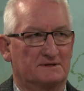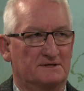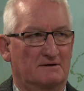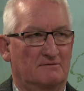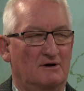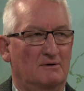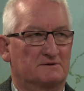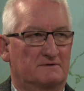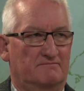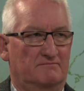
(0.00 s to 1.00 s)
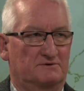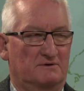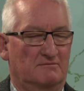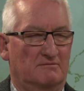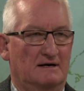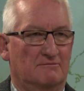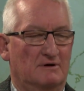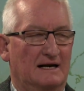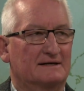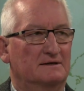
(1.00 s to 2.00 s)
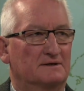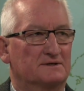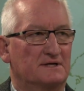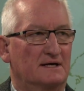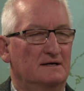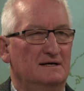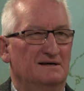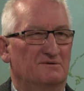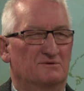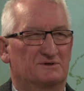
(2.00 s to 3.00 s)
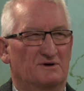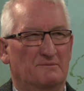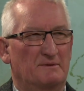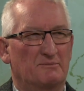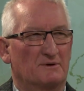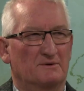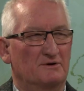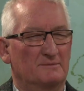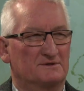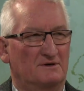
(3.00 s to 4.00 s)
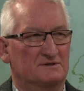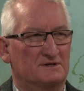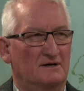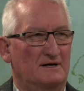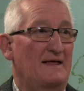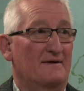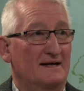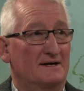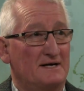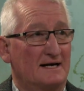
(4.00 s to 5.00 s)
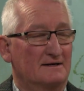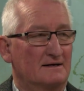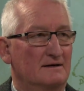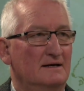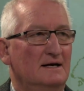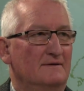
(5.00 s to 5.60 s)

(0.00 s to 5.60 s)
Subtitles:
So growers are sort of reluctant to say, well, should I be putting the herbicides on? Are they going to take it in?